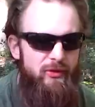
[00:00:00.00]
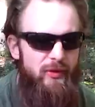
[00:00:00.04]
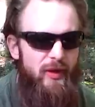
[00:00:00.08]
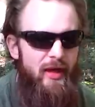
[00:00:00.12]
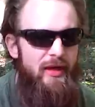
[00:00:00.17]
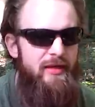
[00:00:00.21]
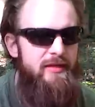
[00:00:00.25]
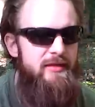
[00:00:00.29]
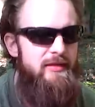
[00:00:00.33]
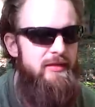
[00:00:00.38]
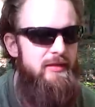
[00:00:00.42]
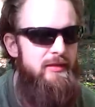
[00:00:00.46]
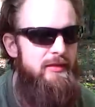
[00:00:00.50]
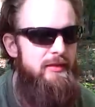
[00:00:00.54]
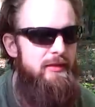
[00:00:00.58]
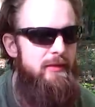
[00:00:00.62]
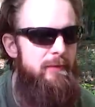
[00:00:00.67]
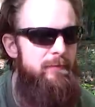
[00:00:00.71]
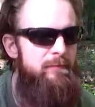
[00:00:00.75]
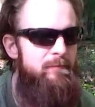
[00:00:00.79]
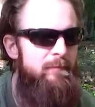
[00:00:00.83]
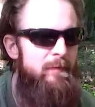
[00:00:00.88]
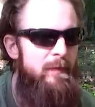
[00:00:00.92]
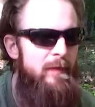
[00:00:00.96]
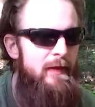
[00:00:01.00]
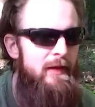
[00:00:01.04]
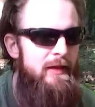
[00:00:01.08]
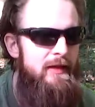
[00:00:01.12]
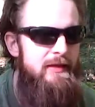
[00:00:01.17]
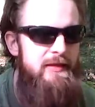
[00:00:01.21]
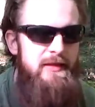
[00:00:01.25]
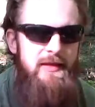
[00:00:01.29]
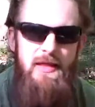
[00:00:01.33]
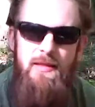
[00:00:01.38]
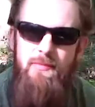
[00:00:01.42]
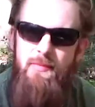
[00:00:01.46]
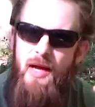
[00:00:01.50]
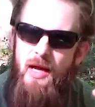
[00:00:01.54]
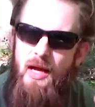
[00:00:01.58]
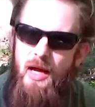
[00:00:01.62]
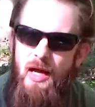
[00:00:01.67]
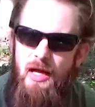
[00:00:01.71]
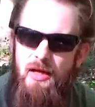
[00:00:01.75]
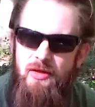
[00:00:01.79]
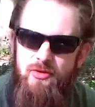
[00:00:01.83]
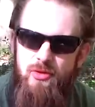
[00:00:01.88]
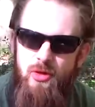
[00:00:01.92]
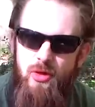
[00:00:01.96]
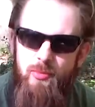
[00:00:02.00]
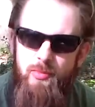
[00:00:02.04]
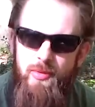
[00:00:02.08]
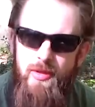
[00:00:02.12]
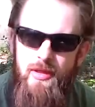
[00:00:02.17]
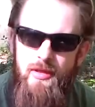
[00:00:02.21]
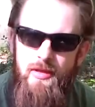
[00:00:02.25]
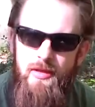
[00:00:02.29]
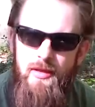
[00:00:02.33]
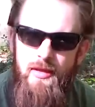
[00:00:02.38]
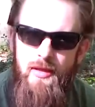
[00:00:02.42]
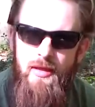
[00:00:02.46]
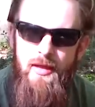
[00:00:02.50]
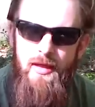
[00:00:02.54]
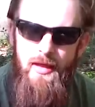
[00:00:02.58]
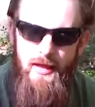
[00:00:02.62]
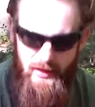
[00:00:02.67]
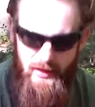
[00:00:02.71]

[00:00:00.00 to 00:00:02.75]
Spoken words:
been trying to keep my eyes open